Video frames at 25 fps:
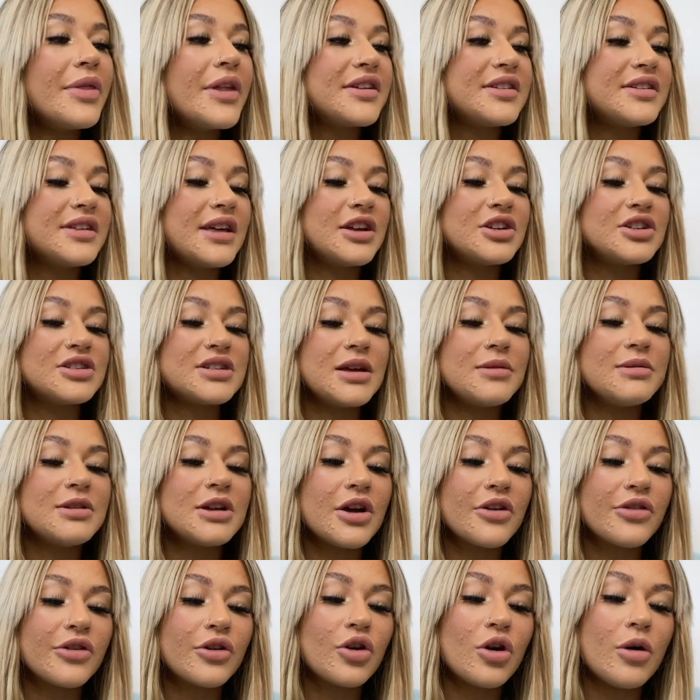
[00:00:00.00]
So yeah, just let me
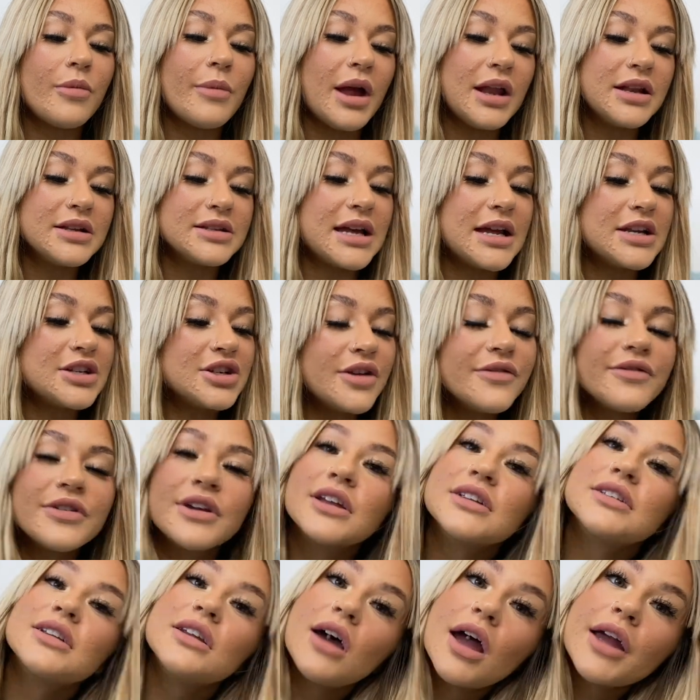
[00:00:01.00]
know in the comments. And don't
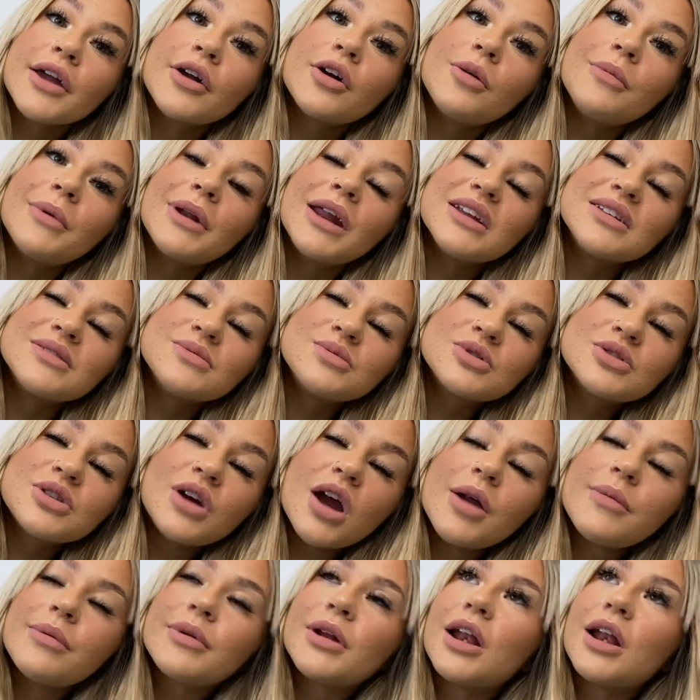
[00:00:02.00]
forget to like, comment and subscribe.